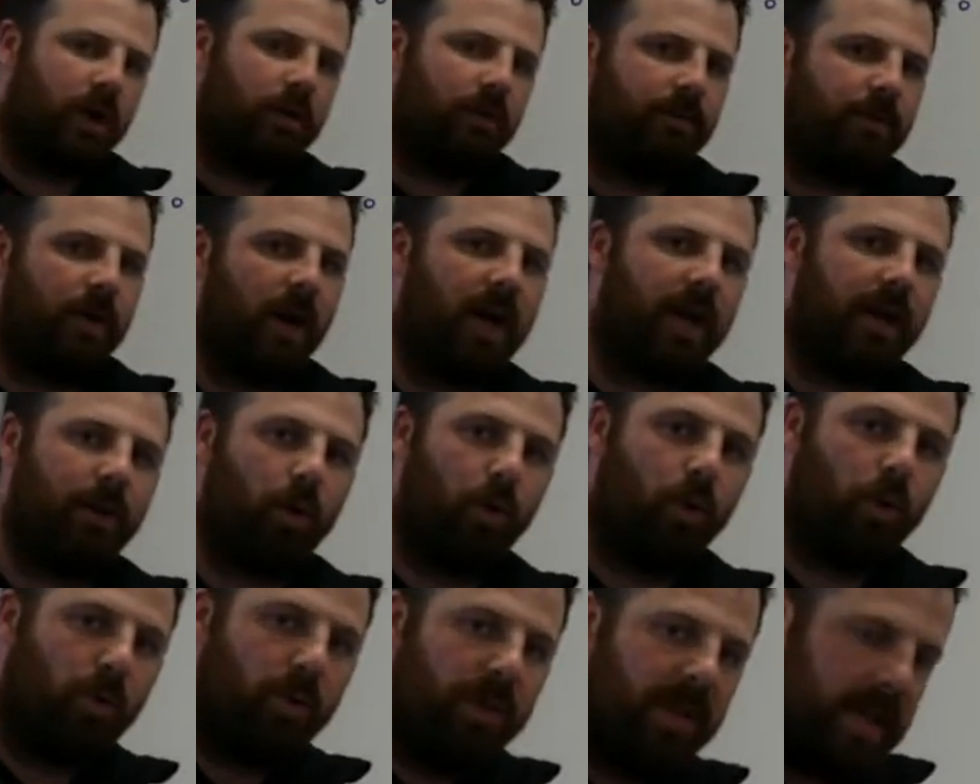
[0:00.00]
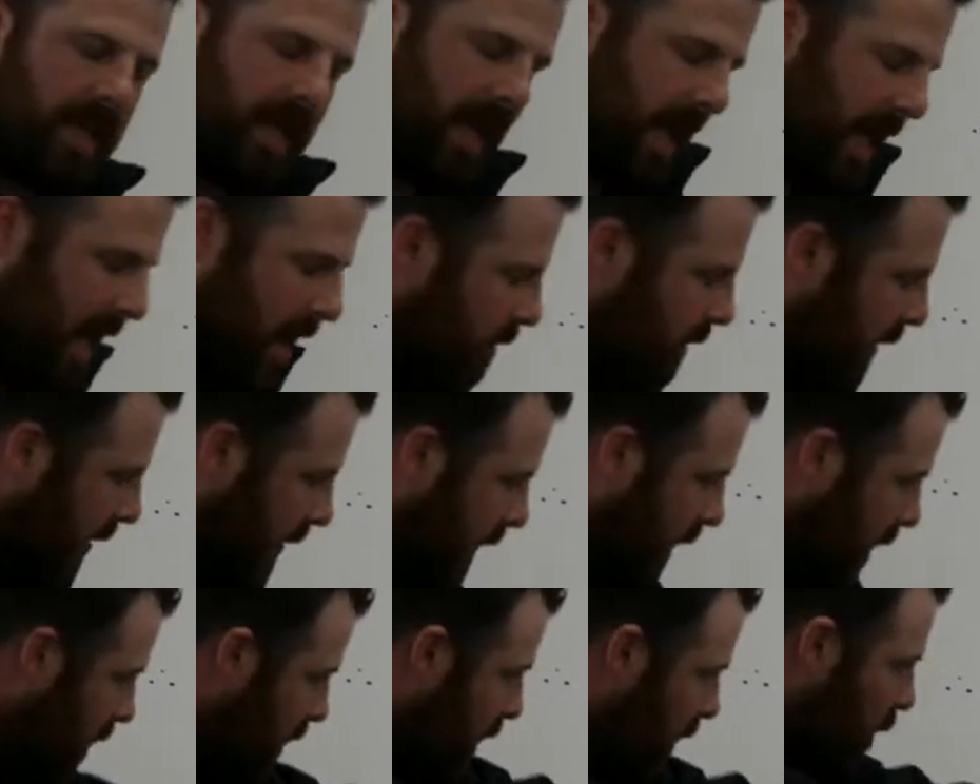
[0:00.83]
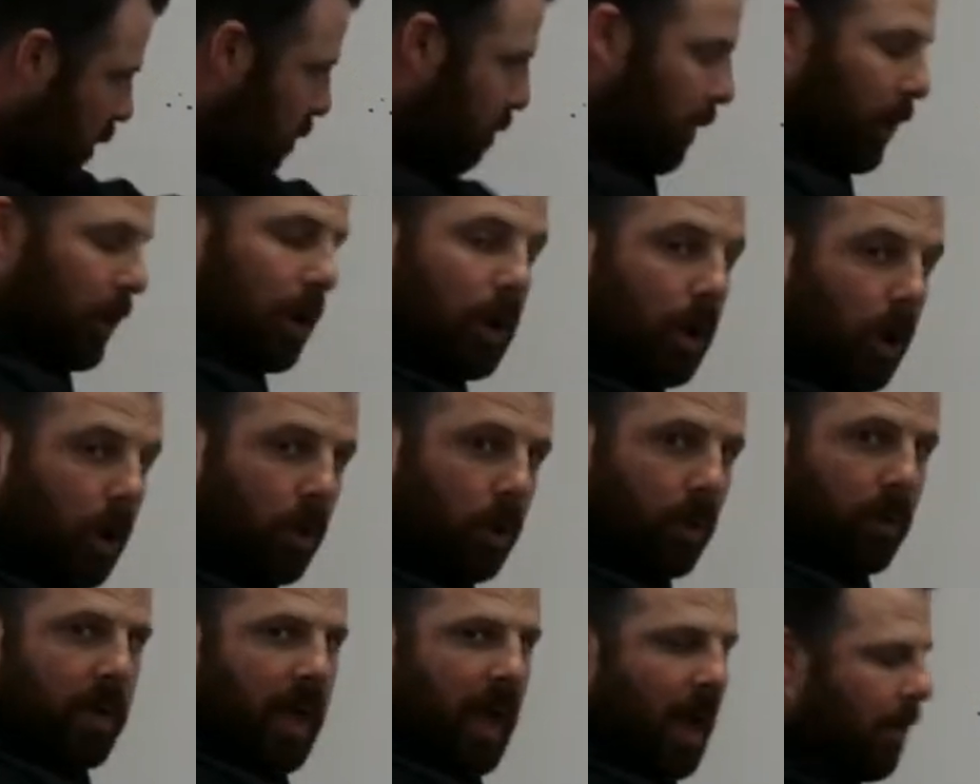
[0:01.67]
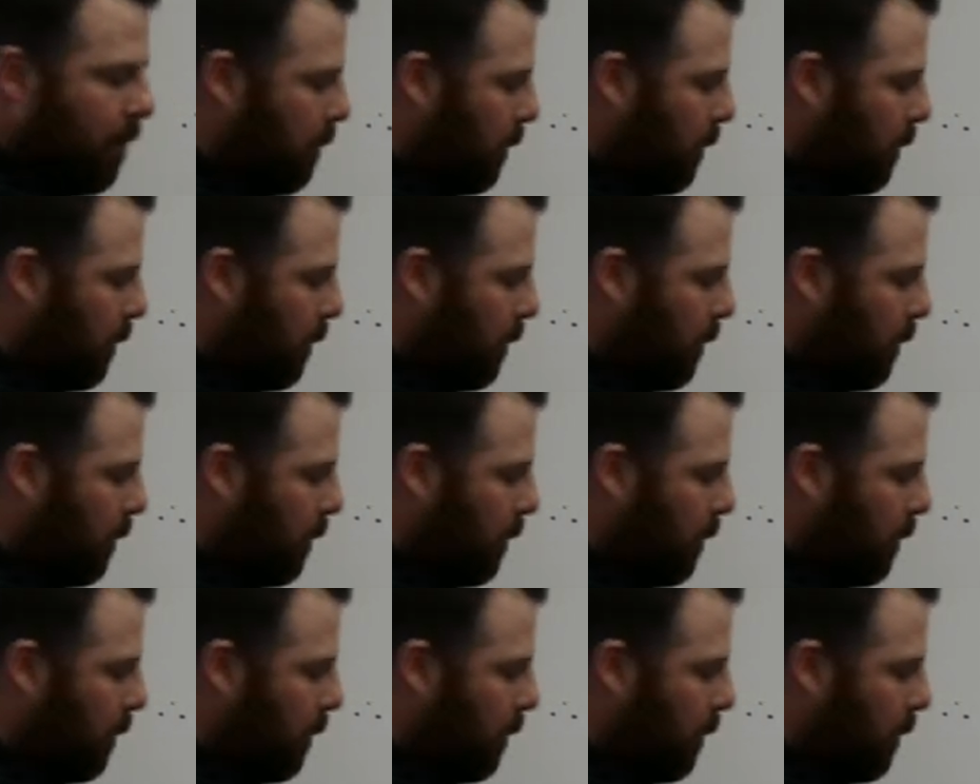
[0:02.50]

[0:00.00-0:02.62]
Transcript: to find all the area below that